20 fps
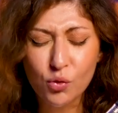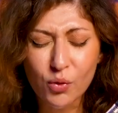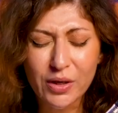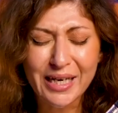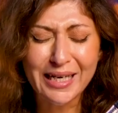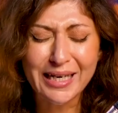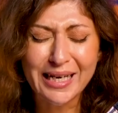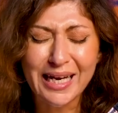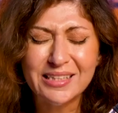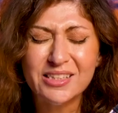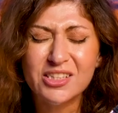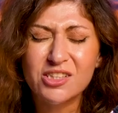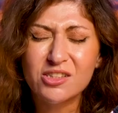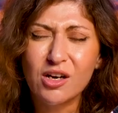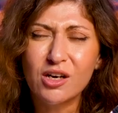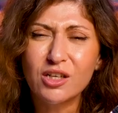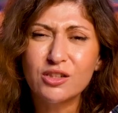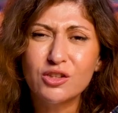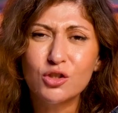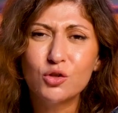can get
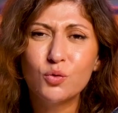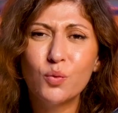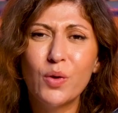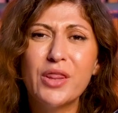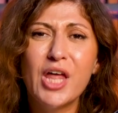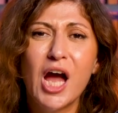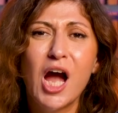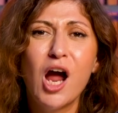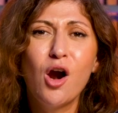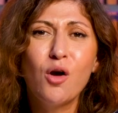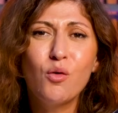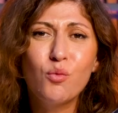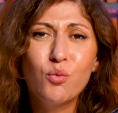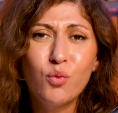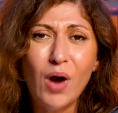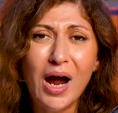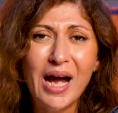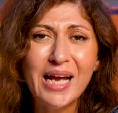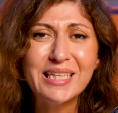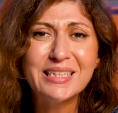started with
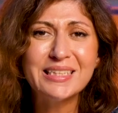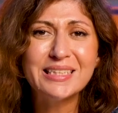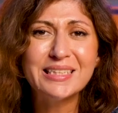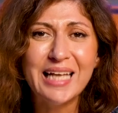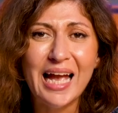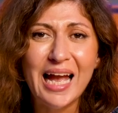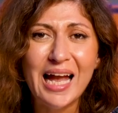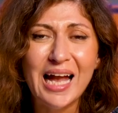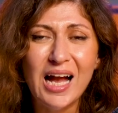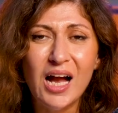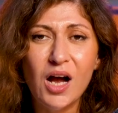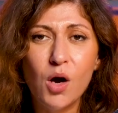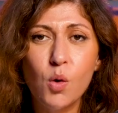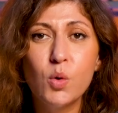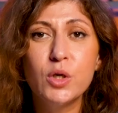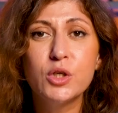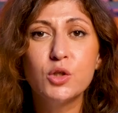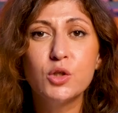right now in